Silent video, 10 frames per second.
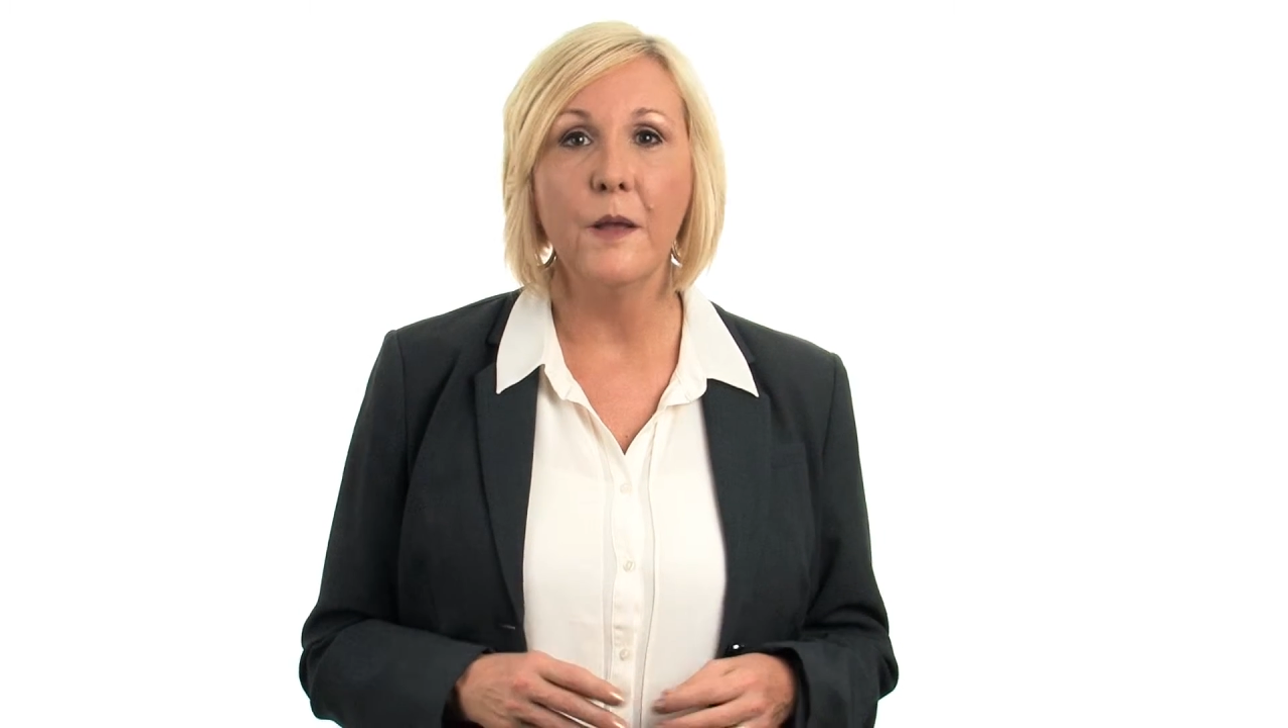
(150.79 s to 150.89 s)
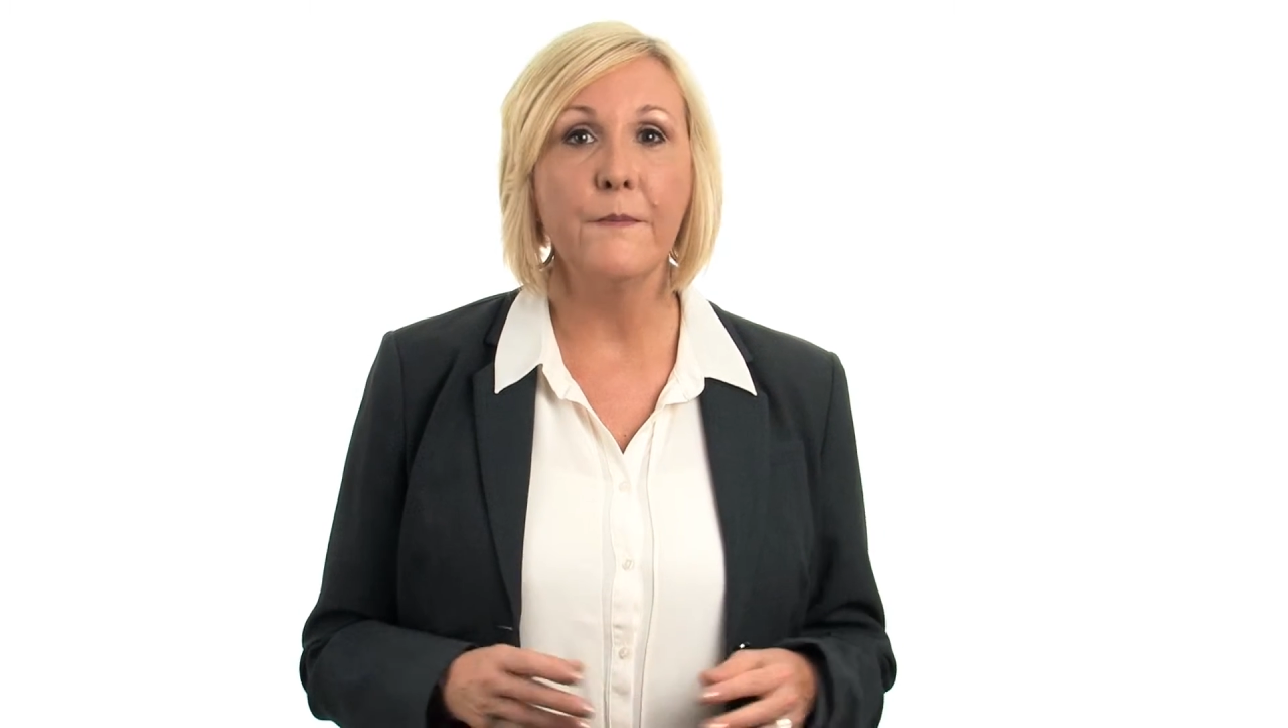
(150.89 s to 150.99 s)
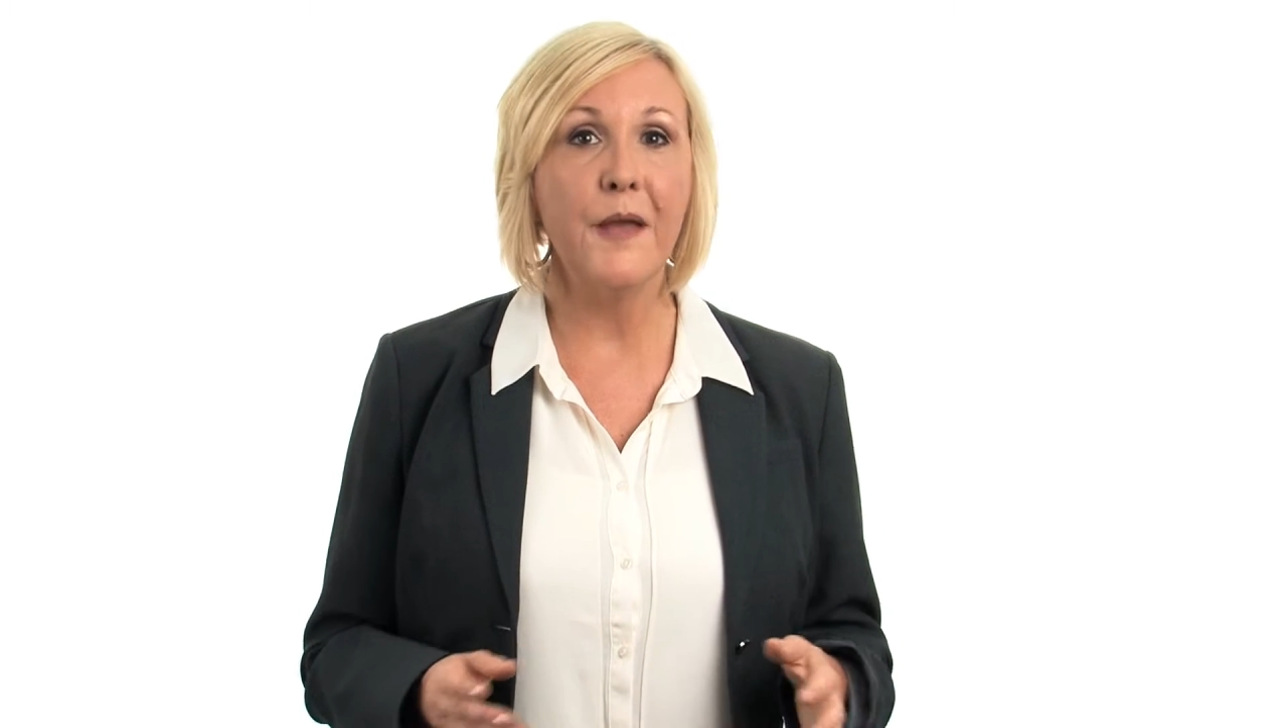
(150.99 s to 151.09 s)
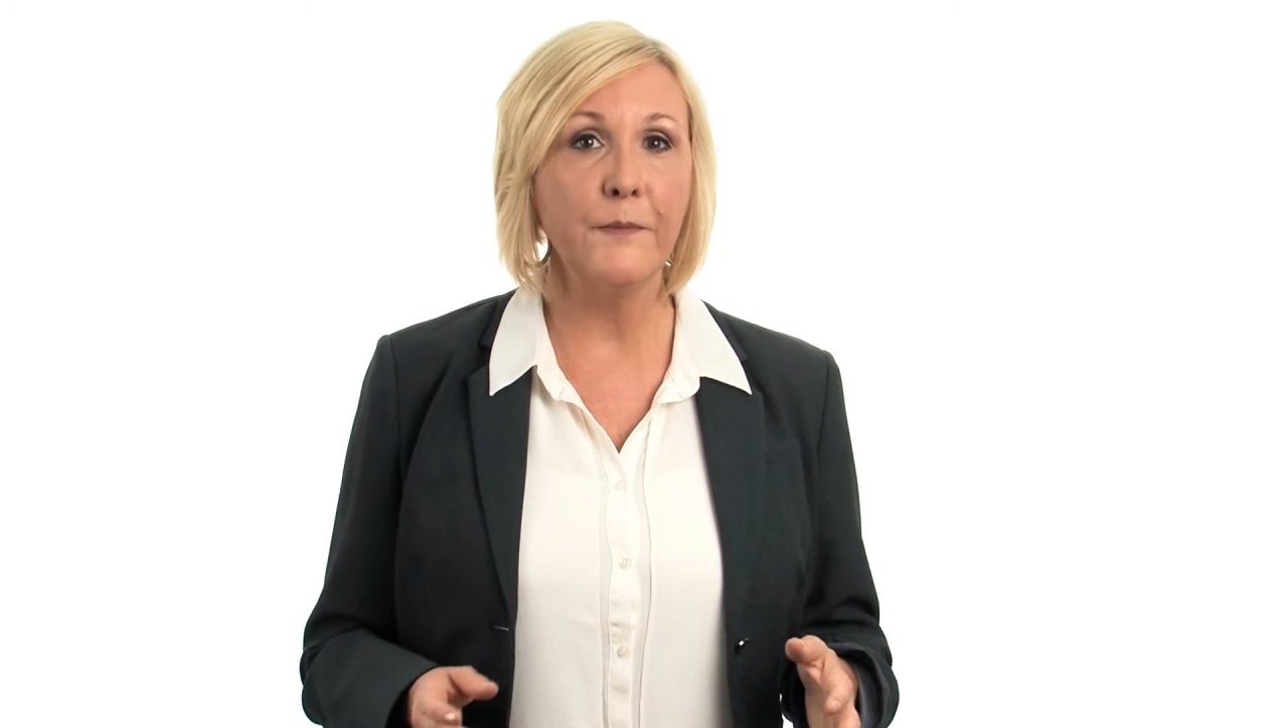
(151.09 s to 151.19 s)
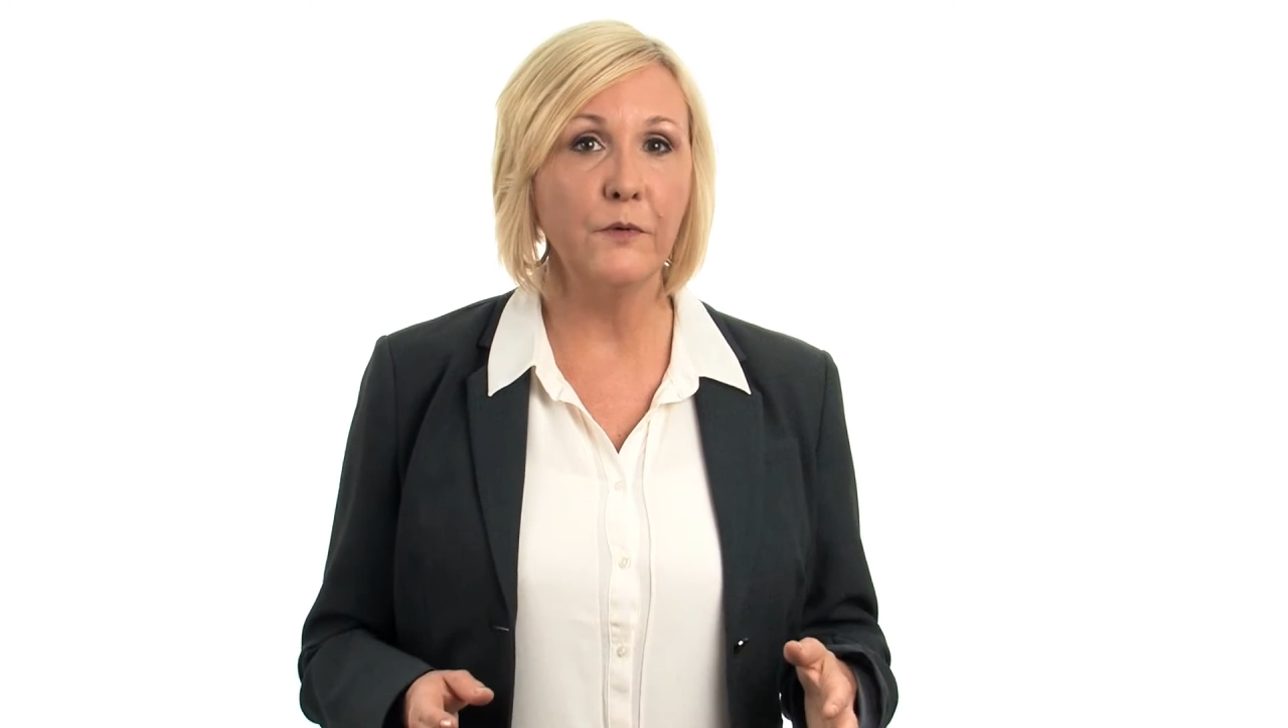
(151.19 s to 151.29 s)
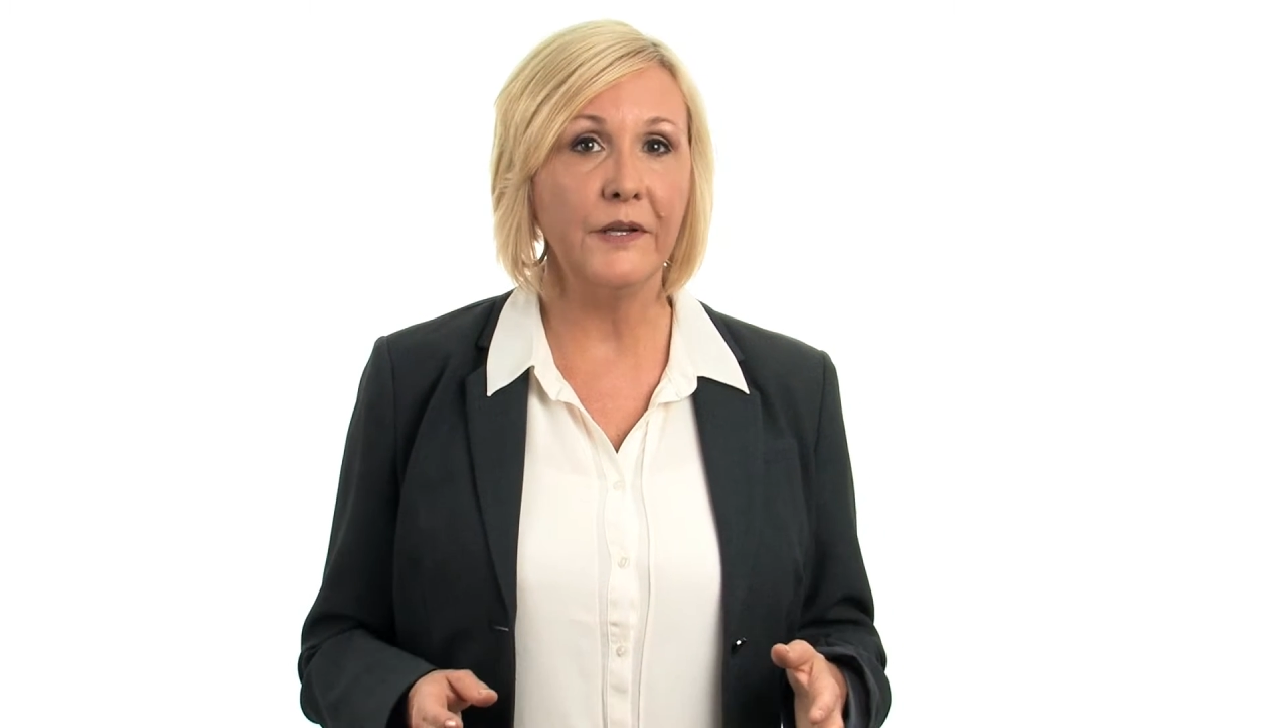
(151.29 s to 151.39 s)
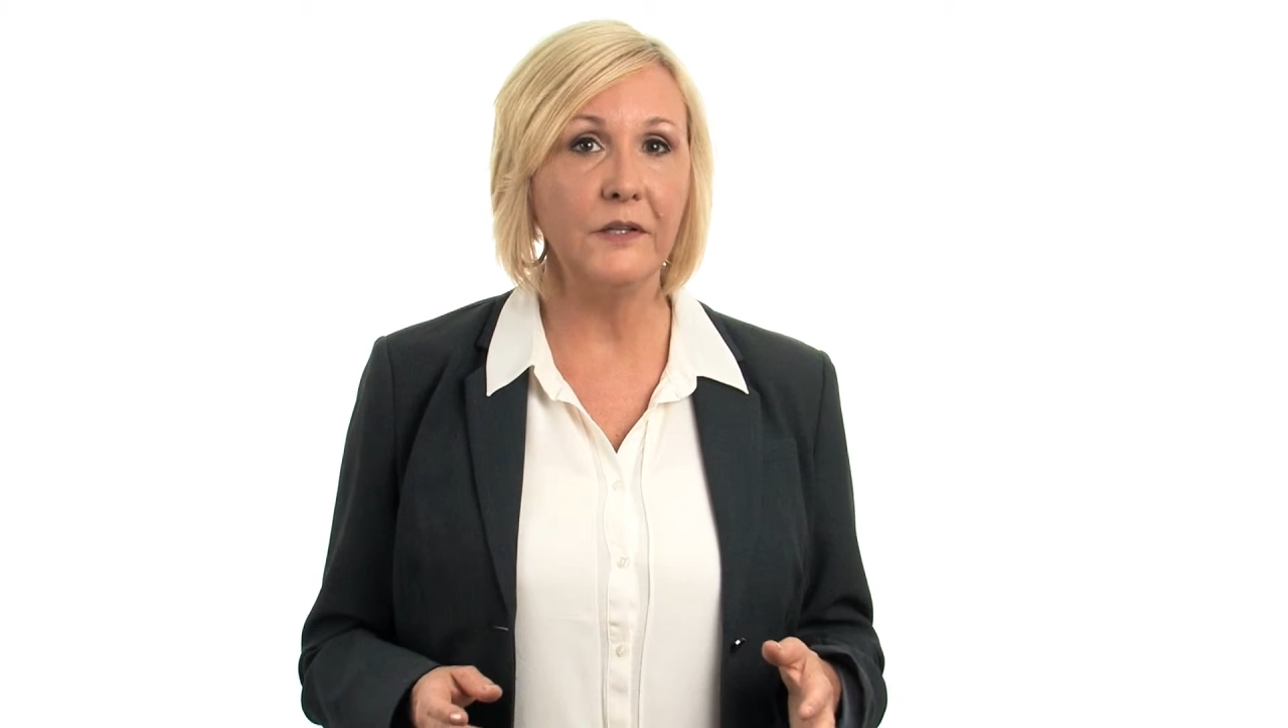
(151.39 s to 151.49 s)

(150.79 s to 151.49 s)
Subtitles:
memory